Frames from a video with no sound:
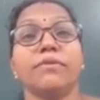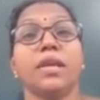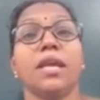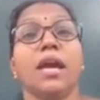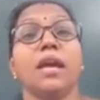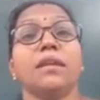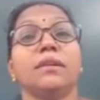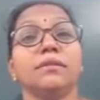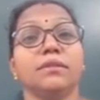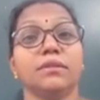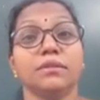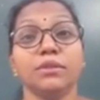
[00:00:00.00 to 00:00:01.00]
we can
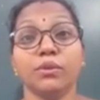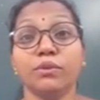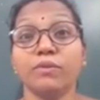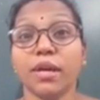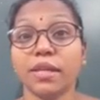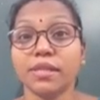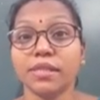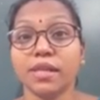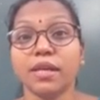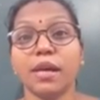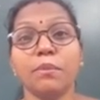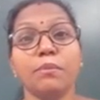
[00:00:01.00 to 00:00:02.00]
do works
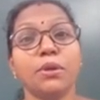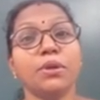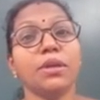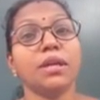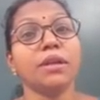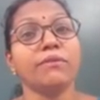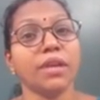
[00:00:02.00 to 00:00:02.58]
in computer,